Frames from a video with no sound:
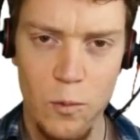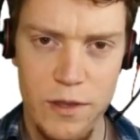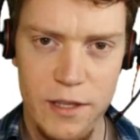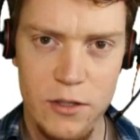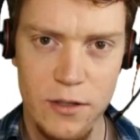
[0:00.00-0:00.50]

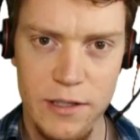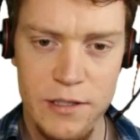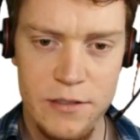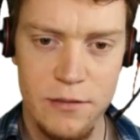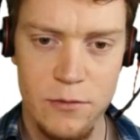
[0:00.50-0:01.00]
Within your
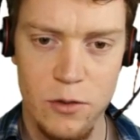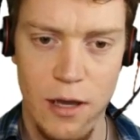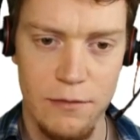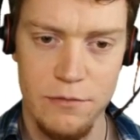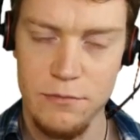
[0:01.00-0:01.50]
list, you
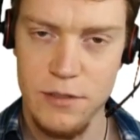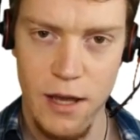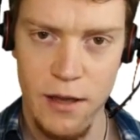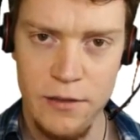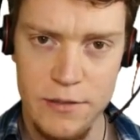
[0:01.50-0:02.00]
have
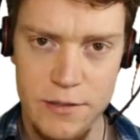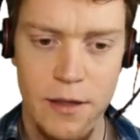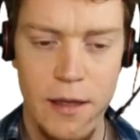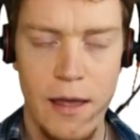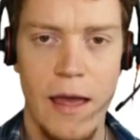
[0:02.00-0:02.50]
tasks,
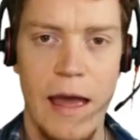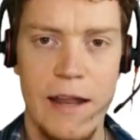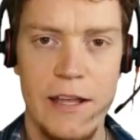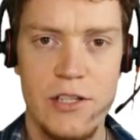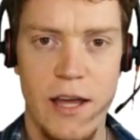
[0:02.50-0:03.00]
and
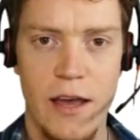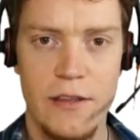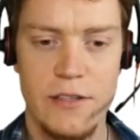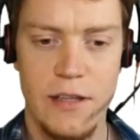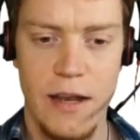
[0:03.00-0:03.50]
each
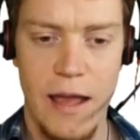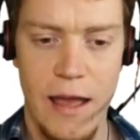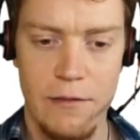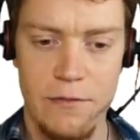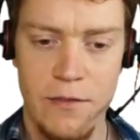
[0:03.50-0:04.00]
task can
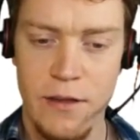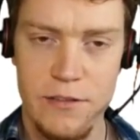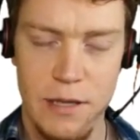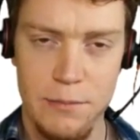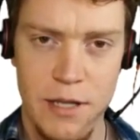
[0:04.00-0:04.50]
have
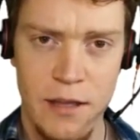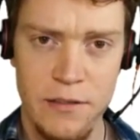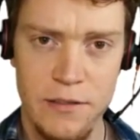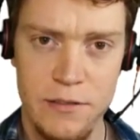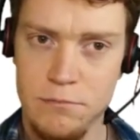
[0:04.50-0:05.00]

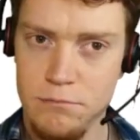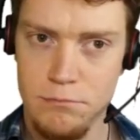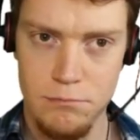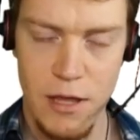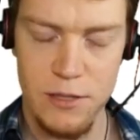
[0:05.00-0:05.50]
subtasks,
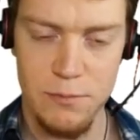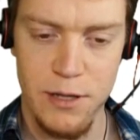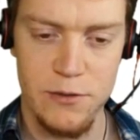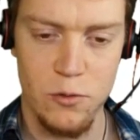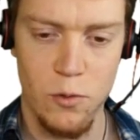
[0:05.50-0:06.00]
as
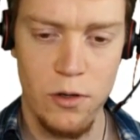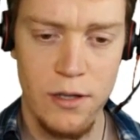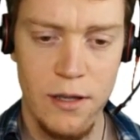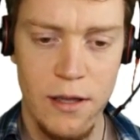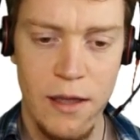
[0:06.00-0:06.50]
many as you want,
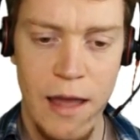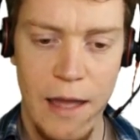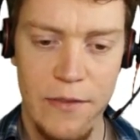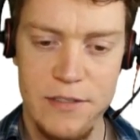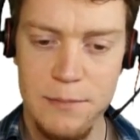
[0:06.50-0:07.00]

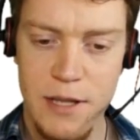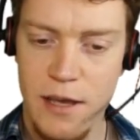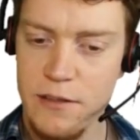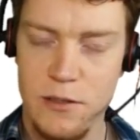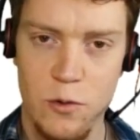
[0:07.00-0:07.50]
and the
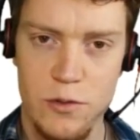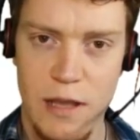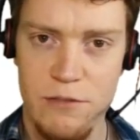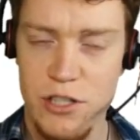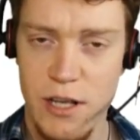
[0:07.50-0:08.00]
subtasks can also
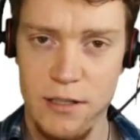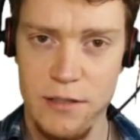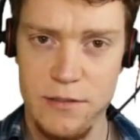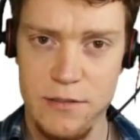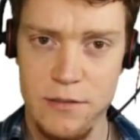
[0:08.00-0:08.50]
have
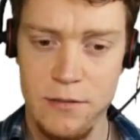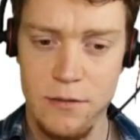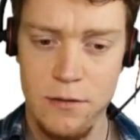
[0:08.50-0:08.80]
checklists.